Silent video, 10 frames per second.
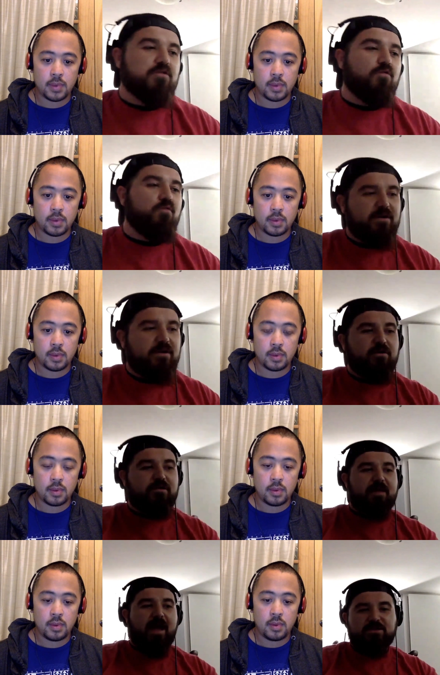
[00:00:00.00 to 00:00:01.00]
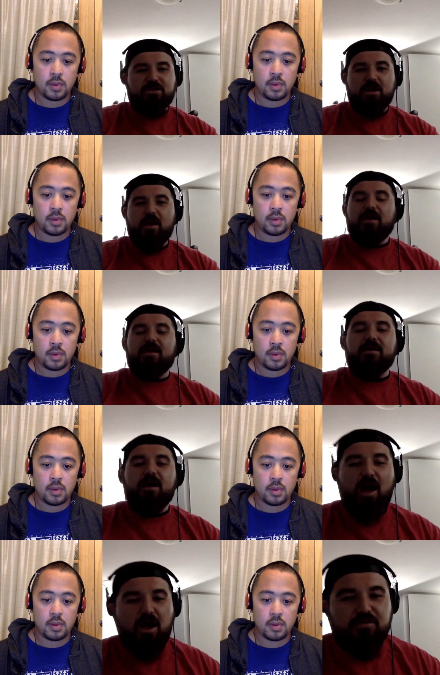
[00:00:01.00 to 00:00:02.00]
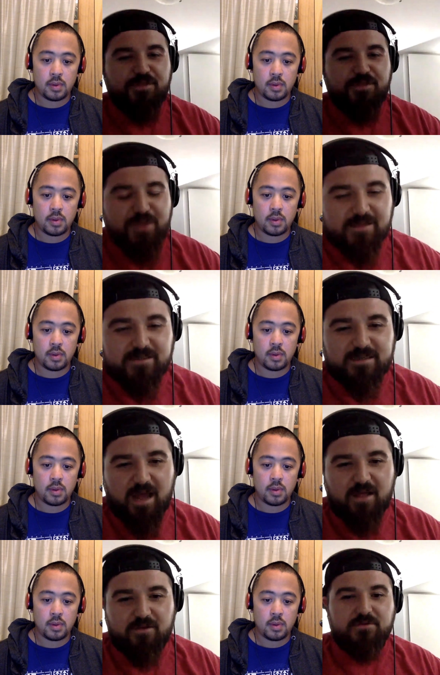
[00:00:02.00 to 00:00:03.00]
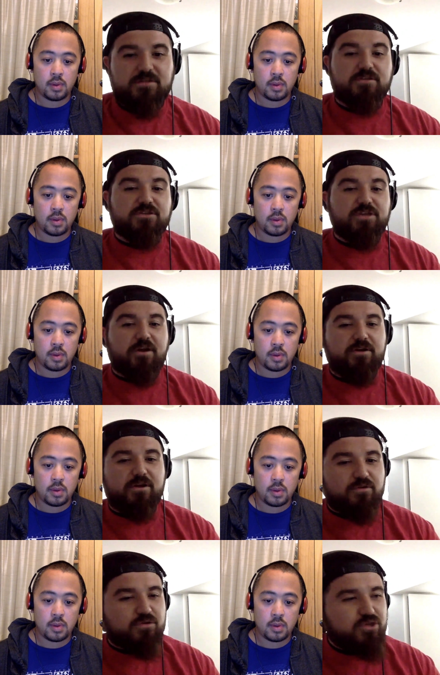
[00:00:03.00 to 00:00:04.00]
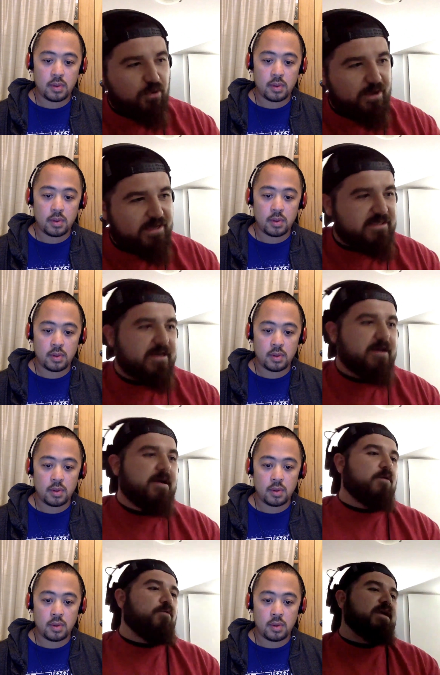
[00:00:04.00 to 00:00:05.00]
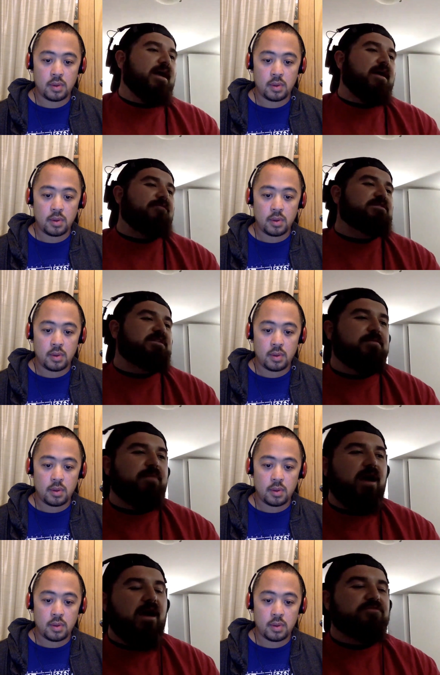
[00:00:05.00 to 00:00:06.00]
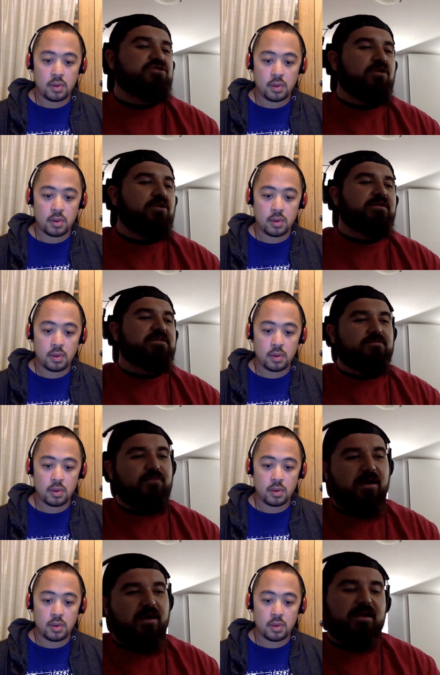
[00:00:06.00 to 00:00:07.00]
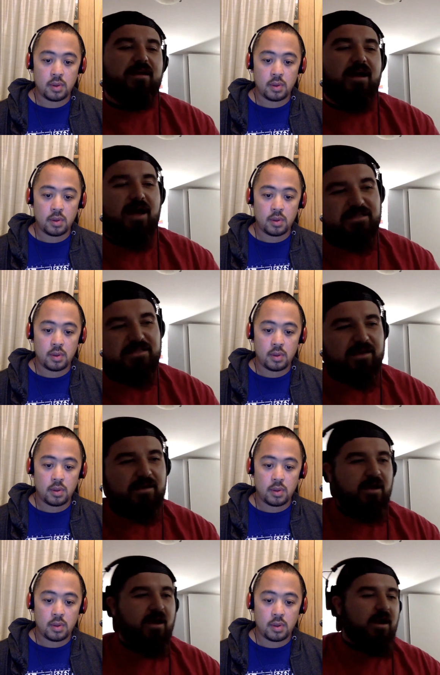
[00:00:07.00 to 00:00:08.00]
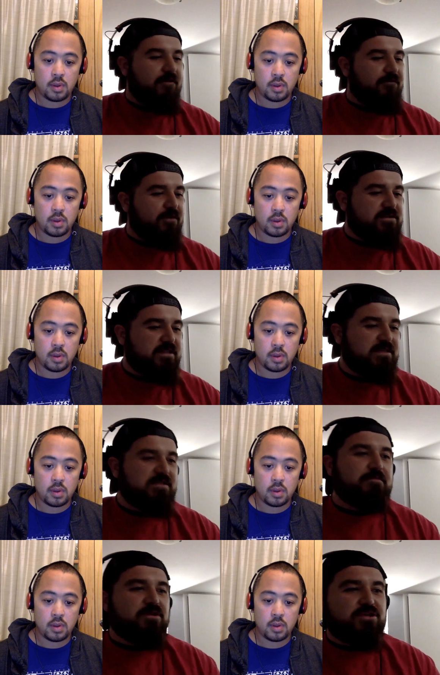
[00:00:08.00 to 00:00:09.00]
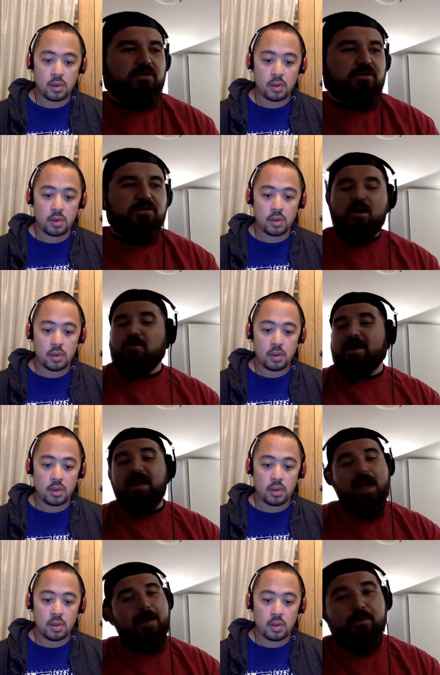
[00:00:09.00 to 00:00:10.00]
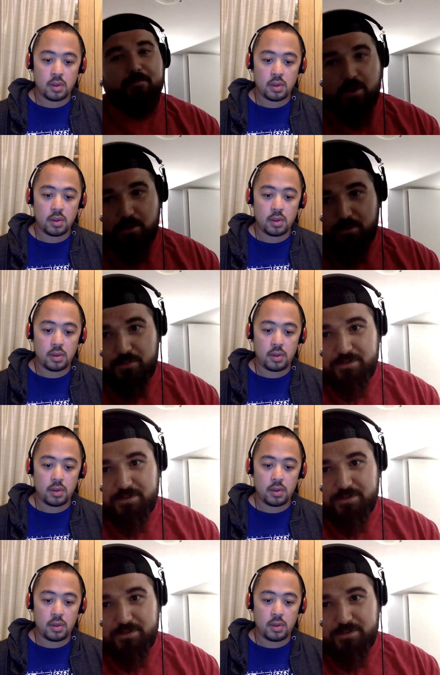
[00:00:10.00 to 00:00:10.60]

Speaker 1: The winner of the match getting $100,000 to the charity of their choice. we have the team of Charlize Theron and Asuka versus Michelle Yeoh and Ember Moon.